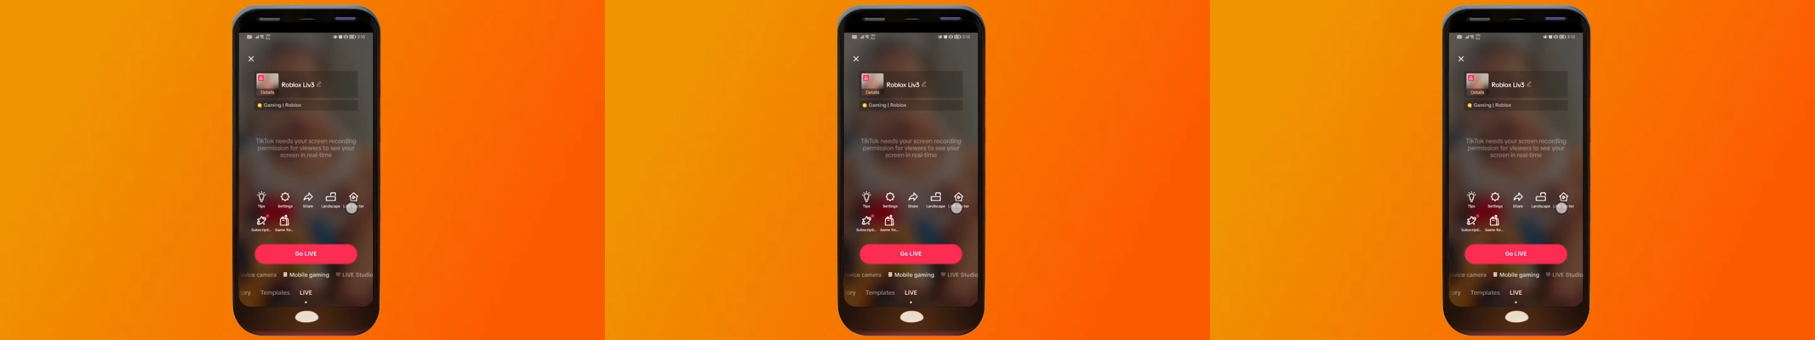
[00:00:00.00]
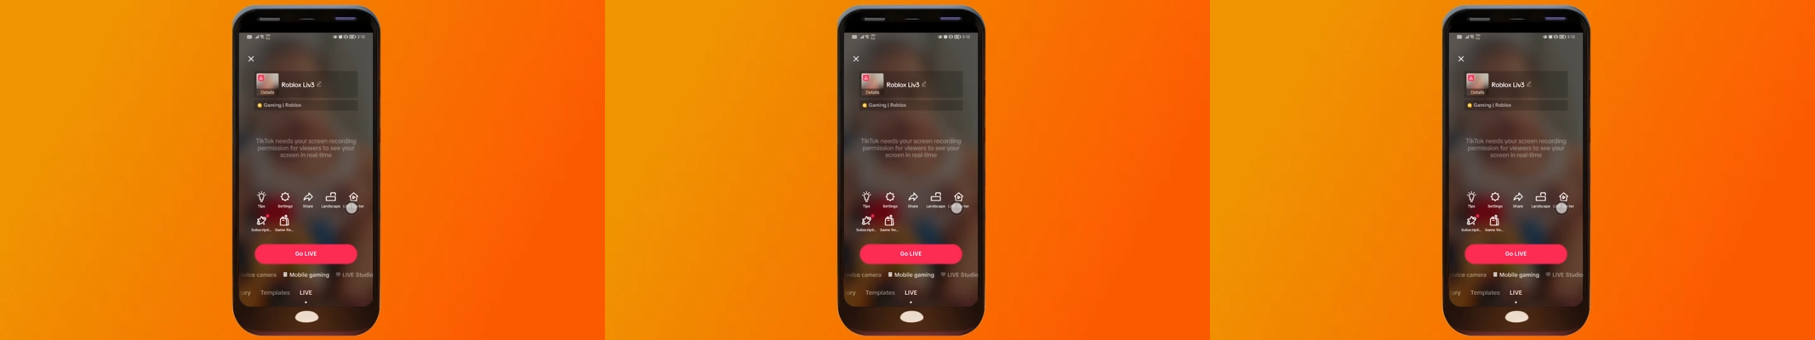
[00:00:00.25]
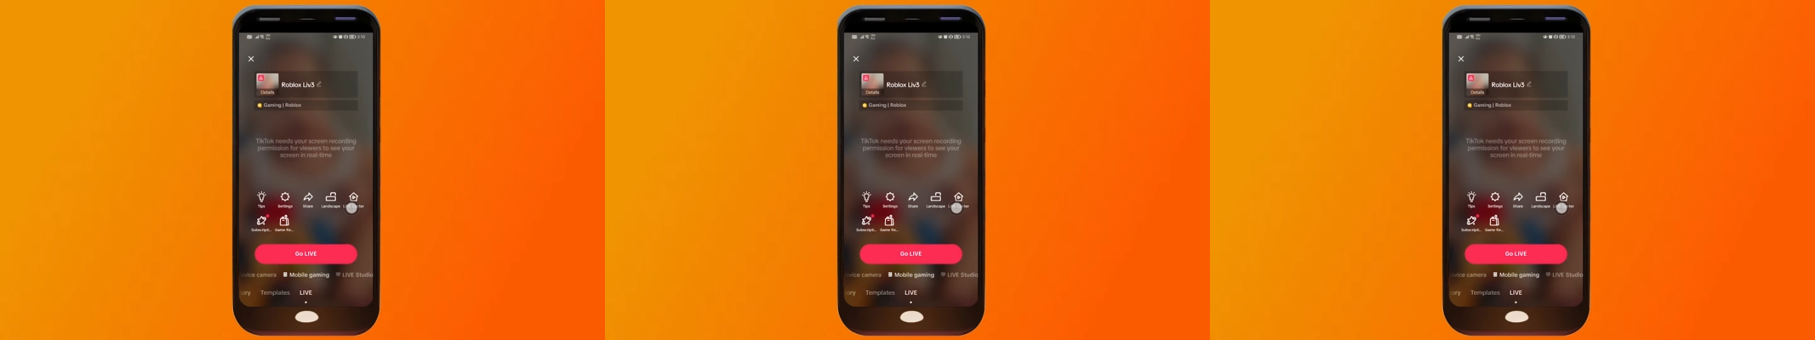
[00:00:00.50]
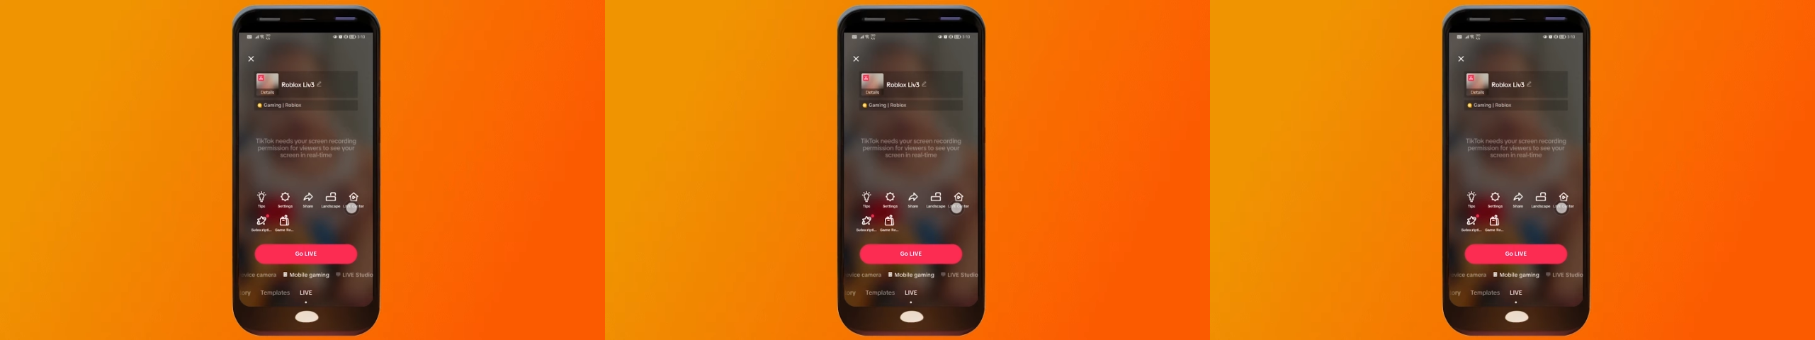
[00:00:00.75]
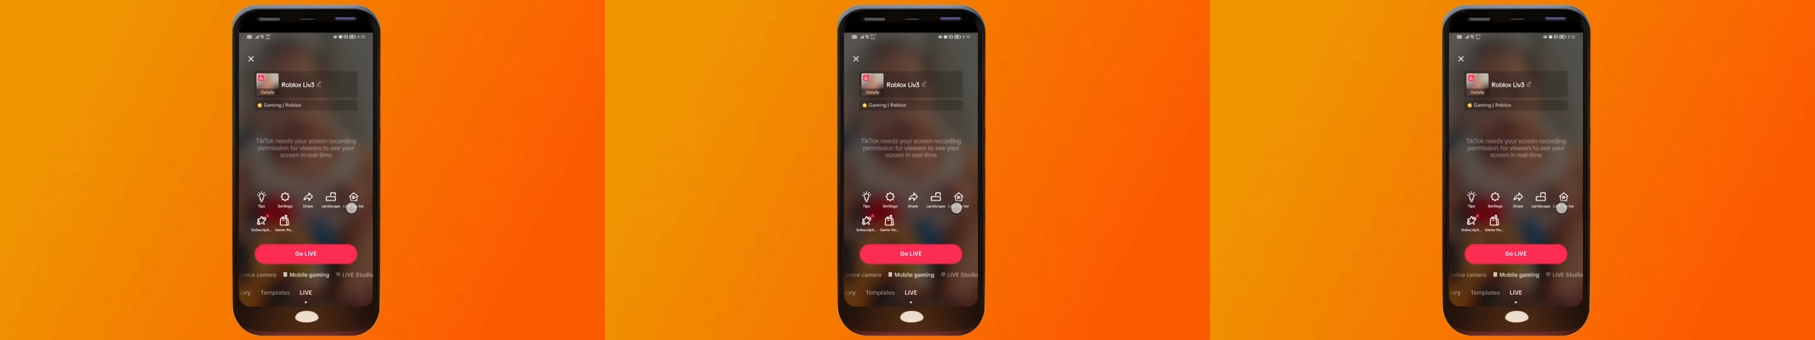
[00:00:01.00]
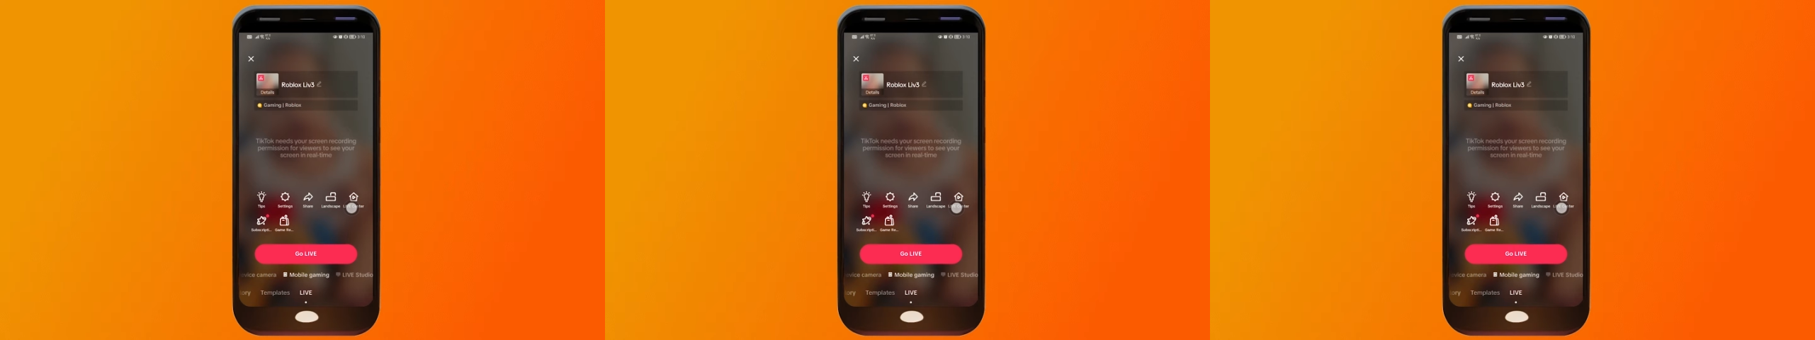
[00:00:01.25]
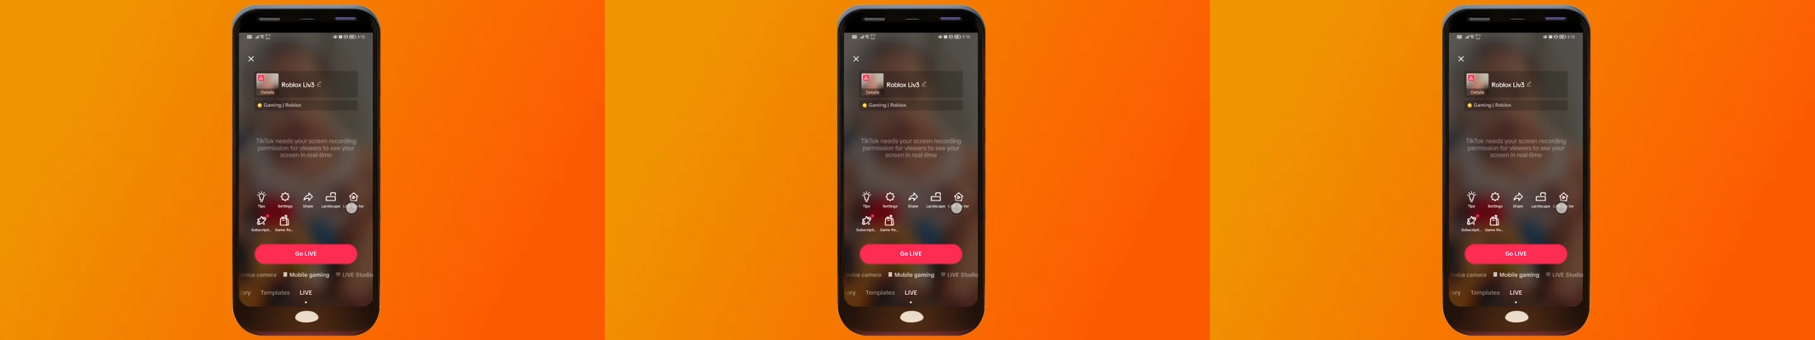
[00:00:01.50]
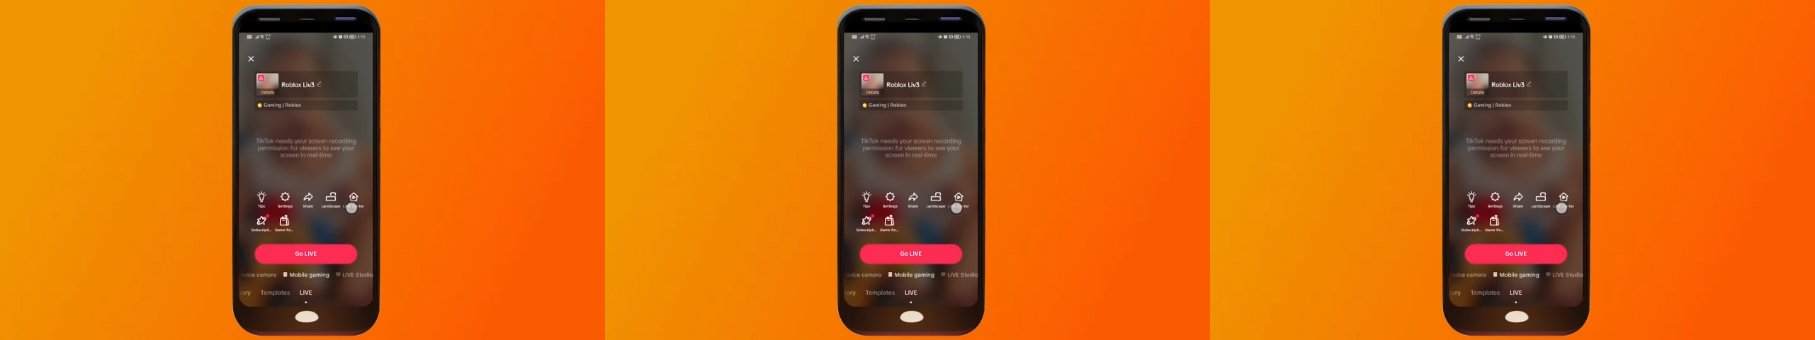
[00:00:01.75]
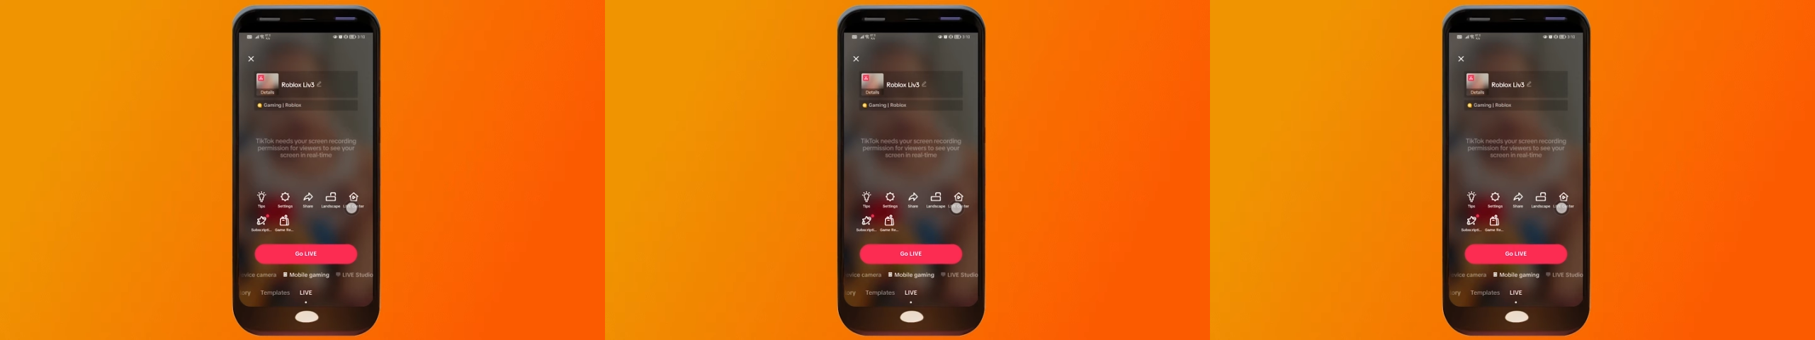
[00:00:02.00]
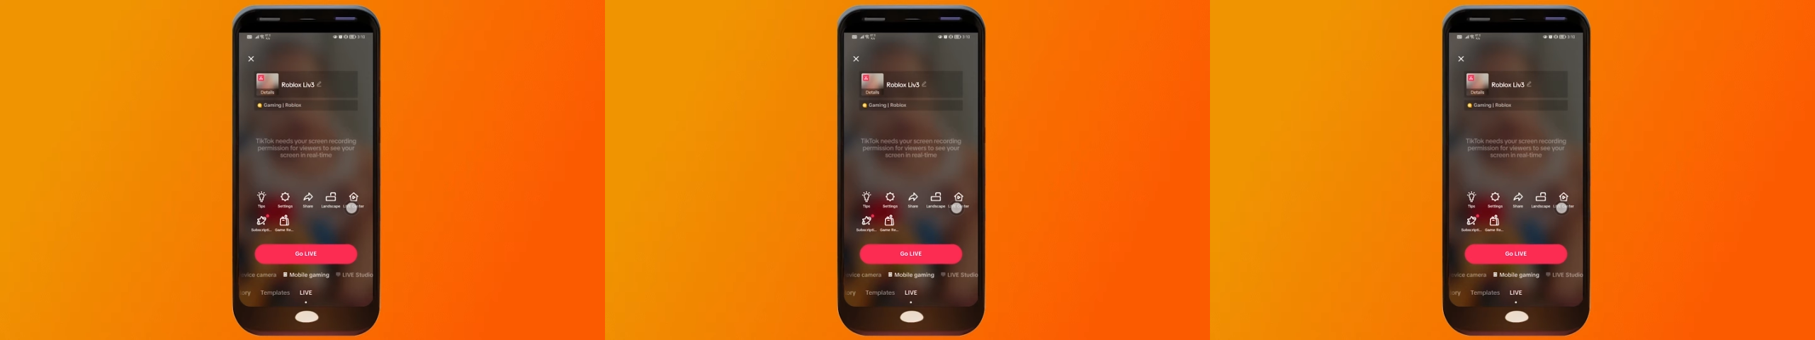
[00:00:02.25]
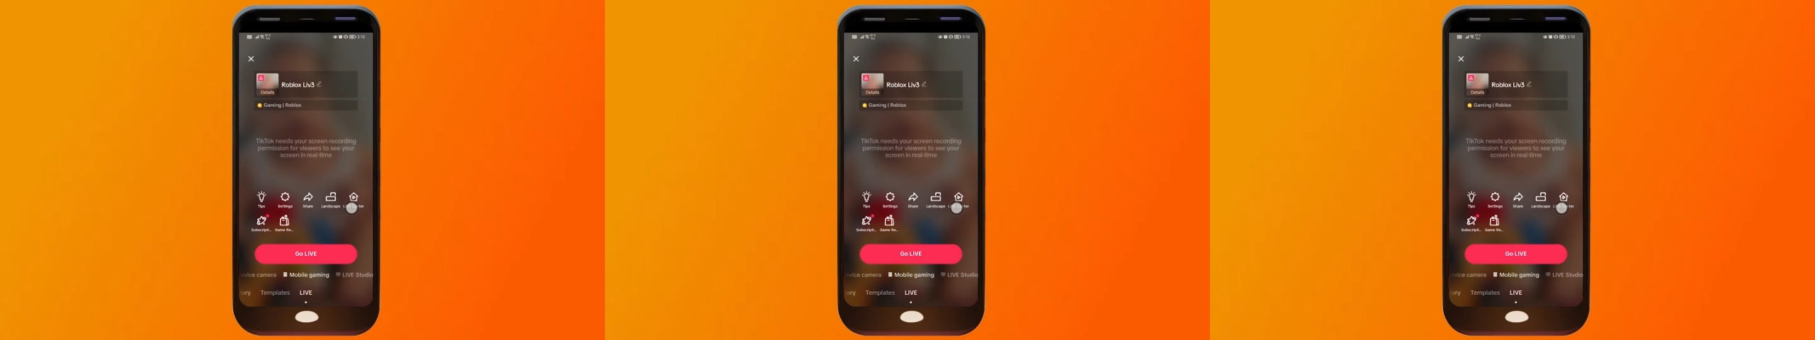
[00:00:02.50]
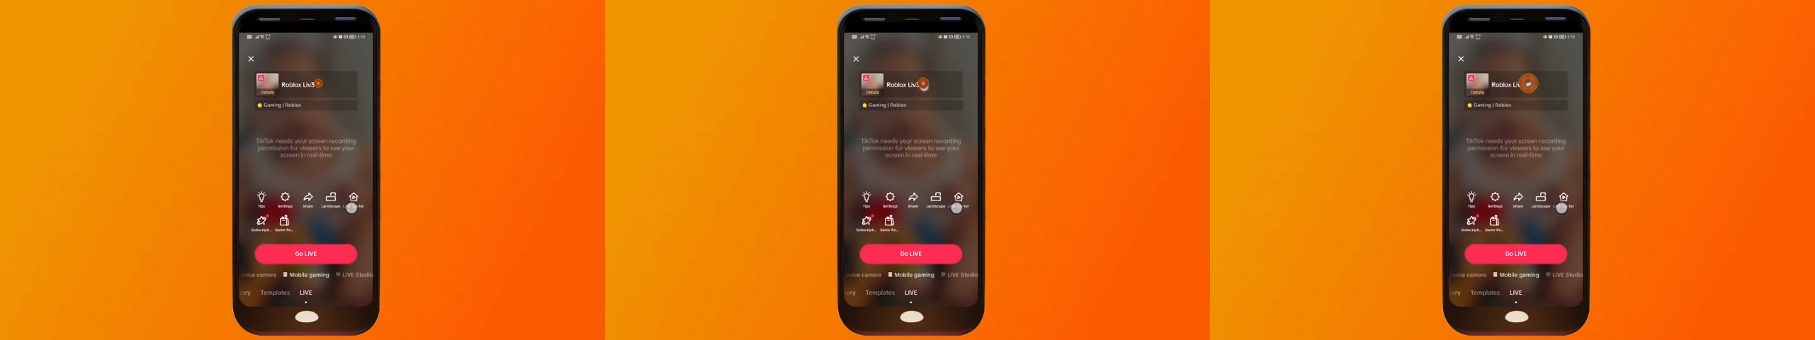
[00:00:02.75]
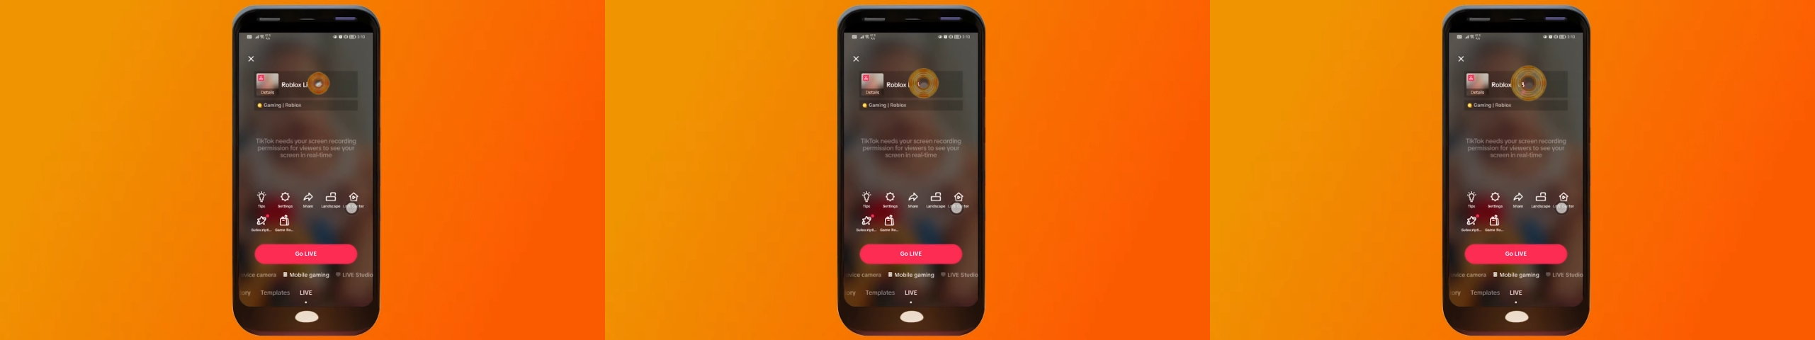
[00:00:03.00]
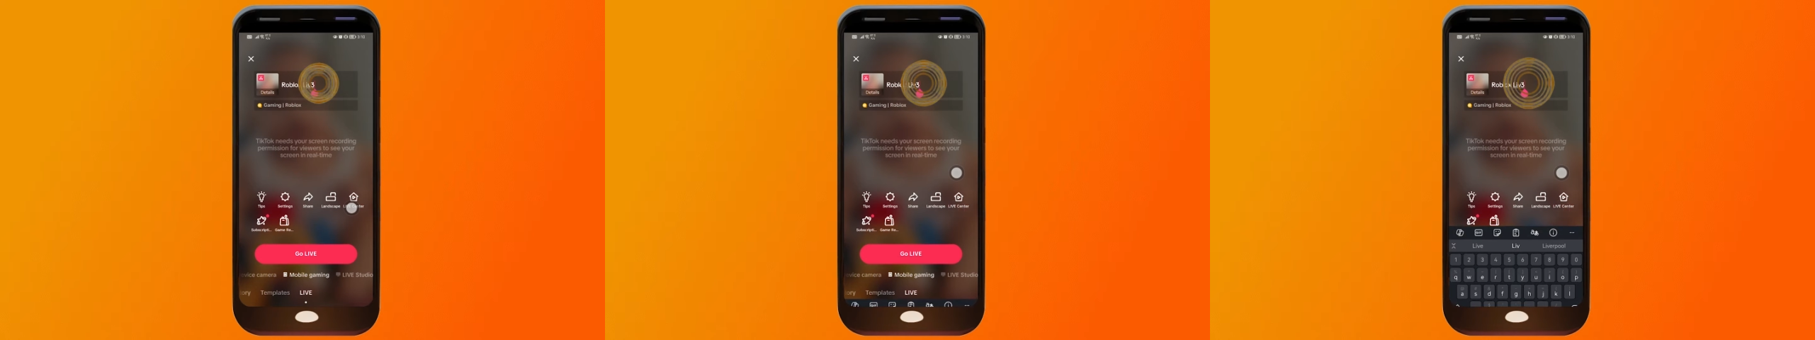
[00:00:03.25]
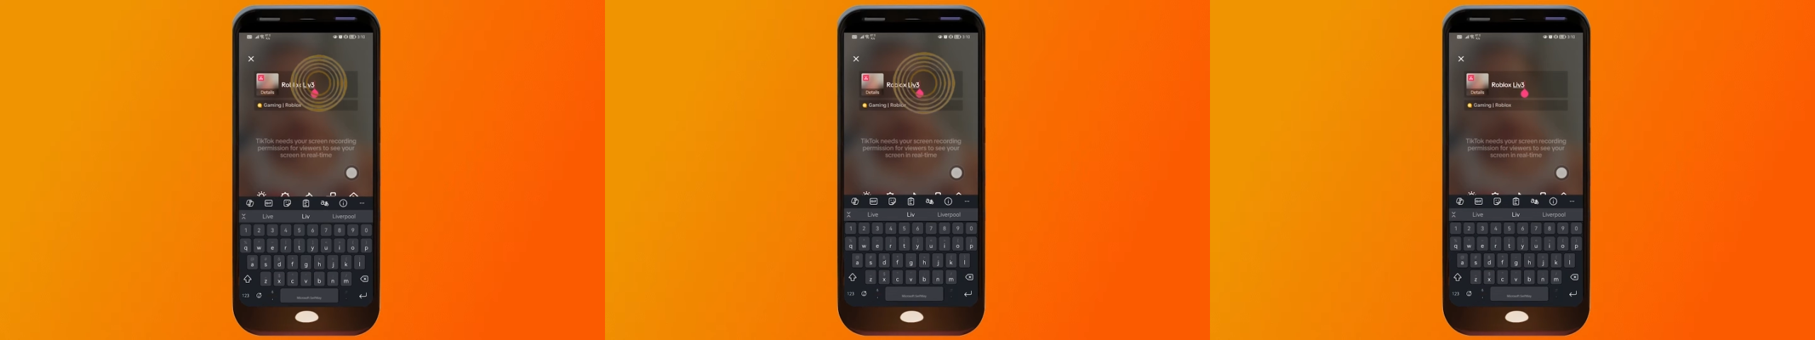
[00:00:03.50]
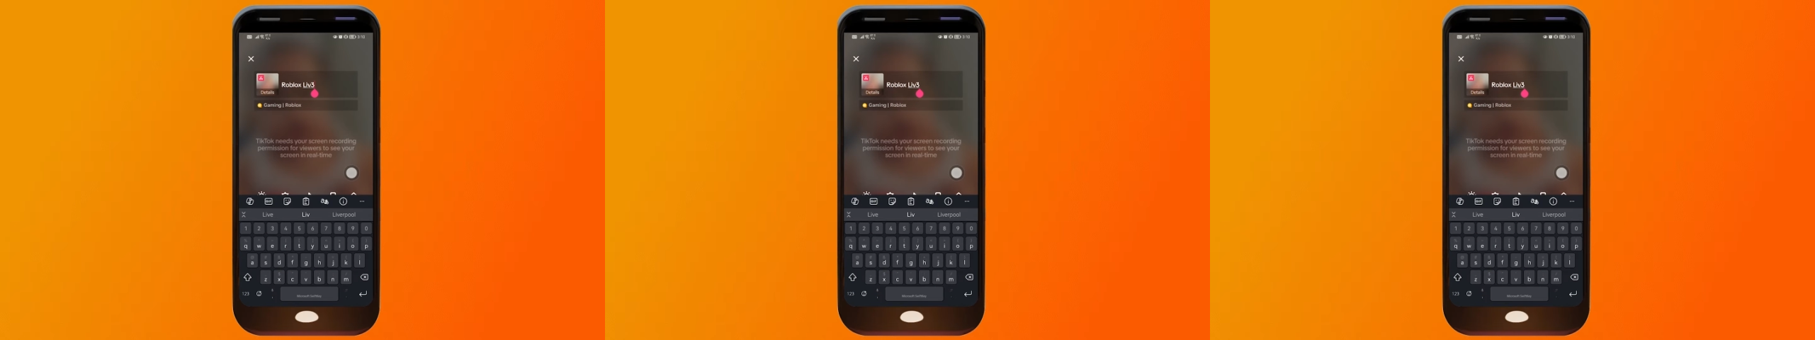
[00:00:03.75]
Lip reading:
[unreadable: no face in view]